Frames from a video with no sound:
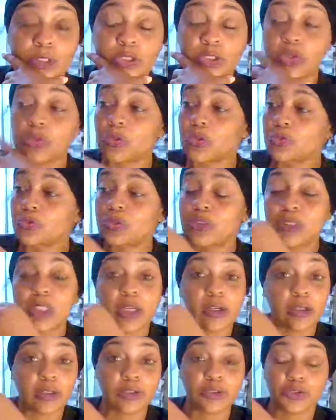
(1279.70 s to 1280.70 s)
So you
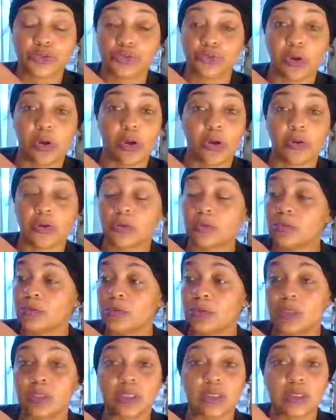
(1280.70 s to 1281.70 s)
staying strong.
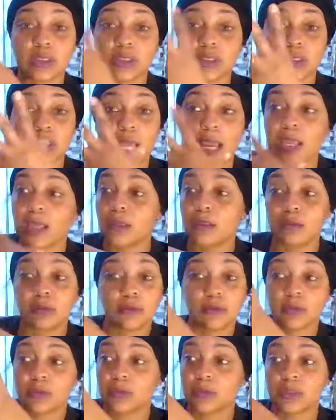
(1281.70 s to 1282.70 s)
It's just like
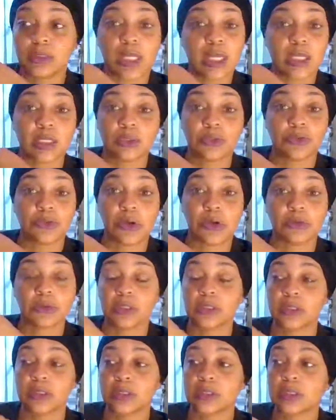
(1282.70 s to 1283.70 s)
staying strong.
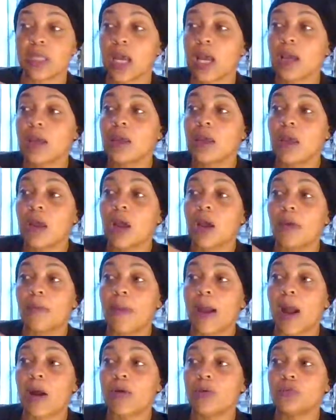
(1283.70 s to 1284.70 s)
This is not
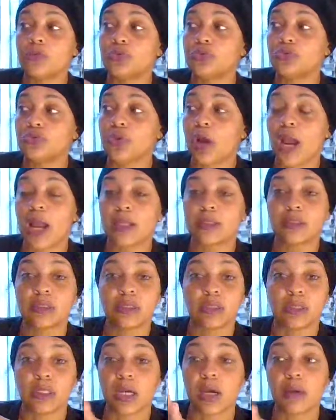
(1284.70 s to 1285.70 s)
about you trying
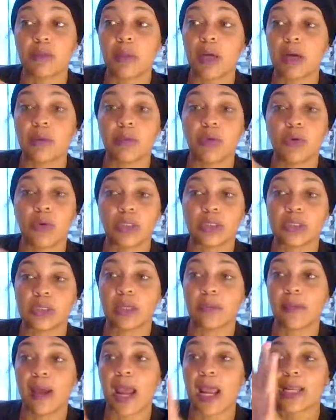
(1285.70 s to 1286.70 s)
to come up on
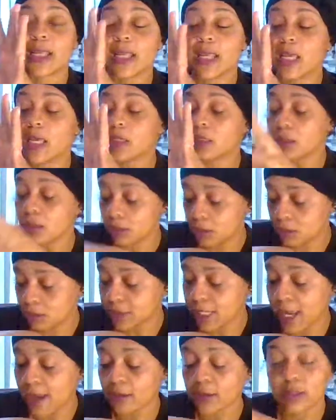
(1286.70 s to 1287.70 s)
somebody and look
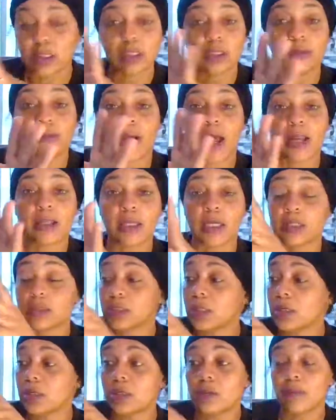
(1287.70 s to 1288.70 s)
down at anybody. I
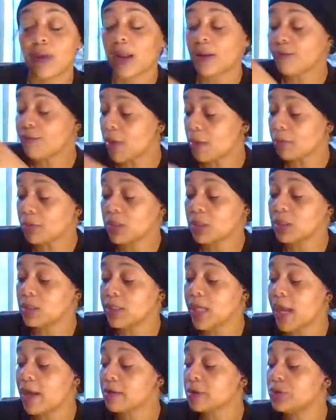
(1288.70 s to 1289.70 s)
tell anybody if I'm looking
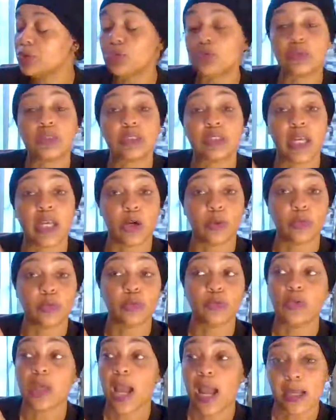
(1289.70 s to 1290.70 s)
down at you is to help
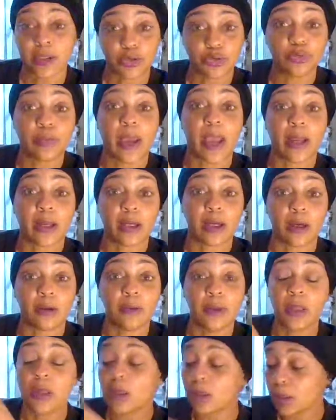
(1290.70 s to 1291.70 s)
you guide you back
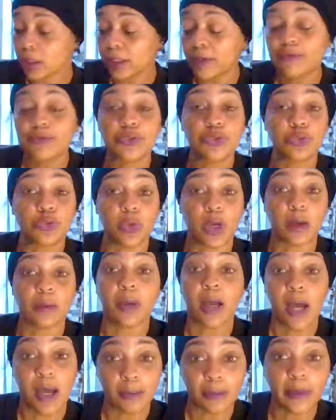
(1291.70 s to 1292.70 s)
up, lift you
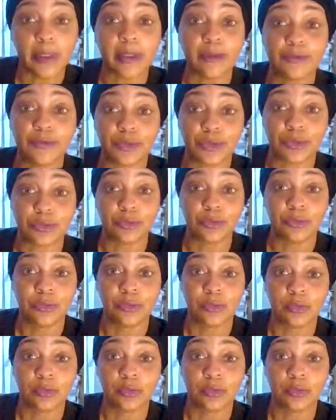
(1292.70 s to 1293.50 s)
up, uplift you.